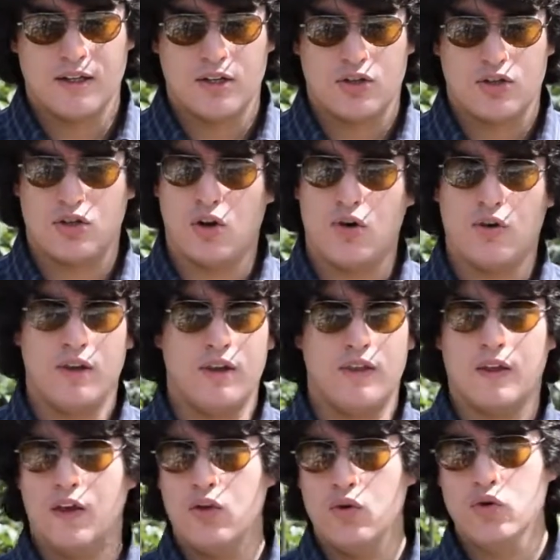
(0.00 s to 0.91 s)
So in
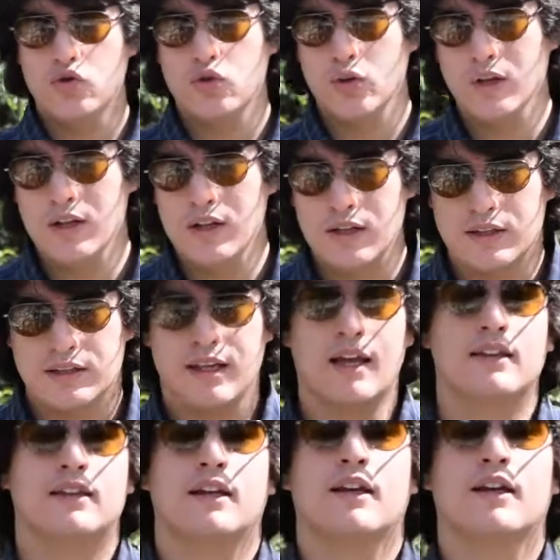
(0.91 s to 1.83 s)
the usual
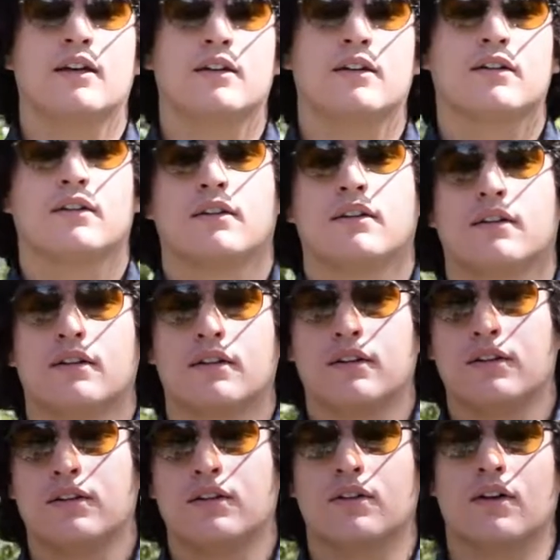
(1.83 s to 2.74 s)
setting,
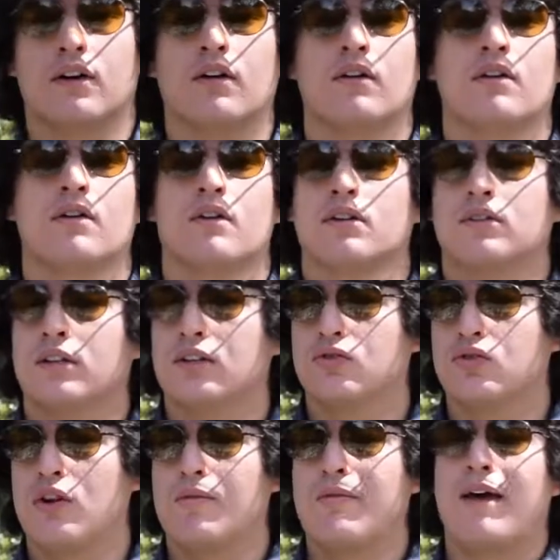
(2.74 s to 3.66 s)

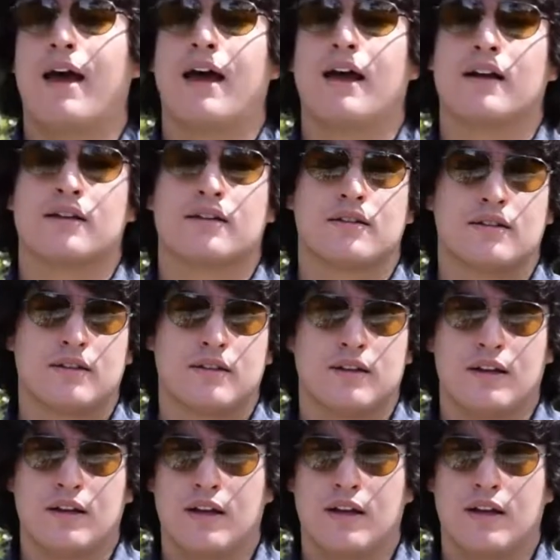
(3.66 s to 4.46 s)
central banks,